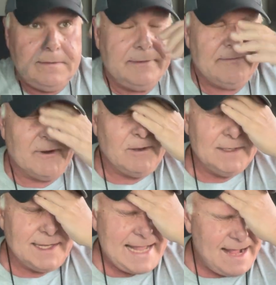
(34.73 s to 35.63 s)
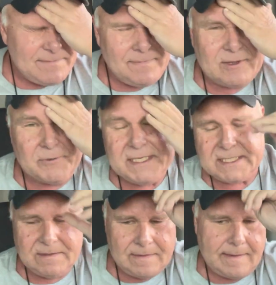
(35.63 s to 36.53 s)
We're only allowed, the
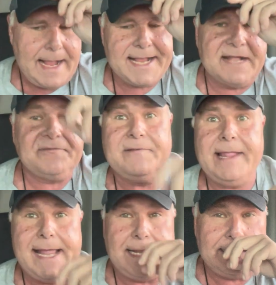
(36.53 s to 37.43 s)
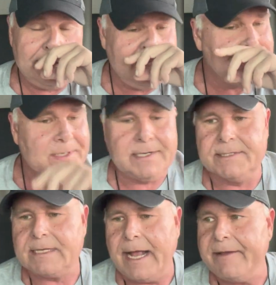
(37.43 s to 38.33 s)
reason I got flagged is
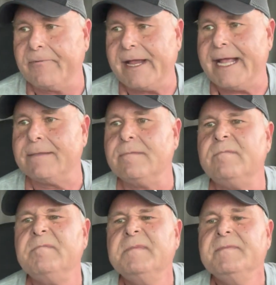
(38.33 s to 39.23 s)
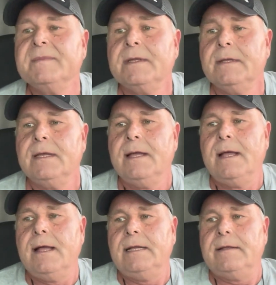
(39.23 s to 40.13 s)
because I ran
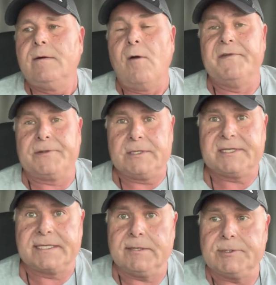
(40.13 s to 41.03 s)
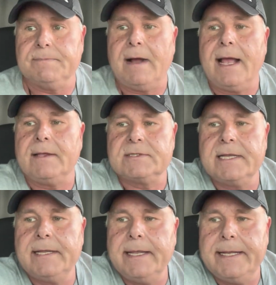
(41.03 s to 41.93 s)
over 3,600 miles
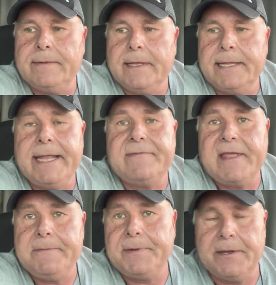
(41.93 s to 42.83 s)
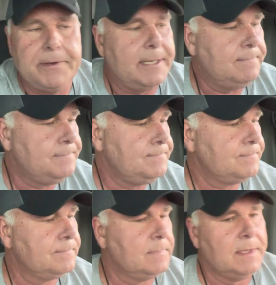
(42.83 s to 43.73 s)
in an 8-day period,
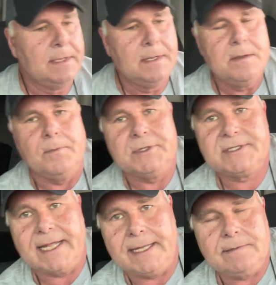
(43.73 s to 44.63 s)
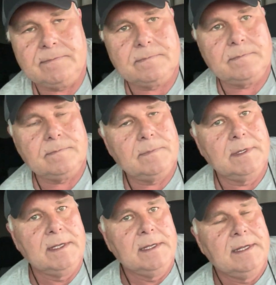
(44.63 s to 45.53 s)
which then
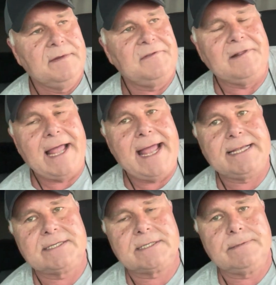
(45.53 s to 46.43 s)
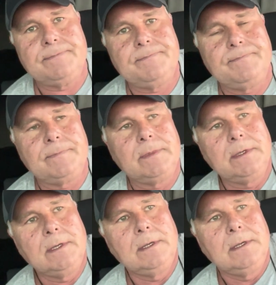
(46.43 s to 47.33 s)
flags
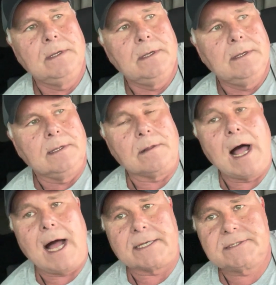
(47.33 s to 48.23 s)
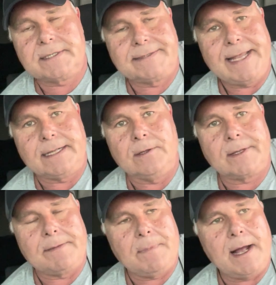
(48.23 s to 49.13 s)
logs to take a look at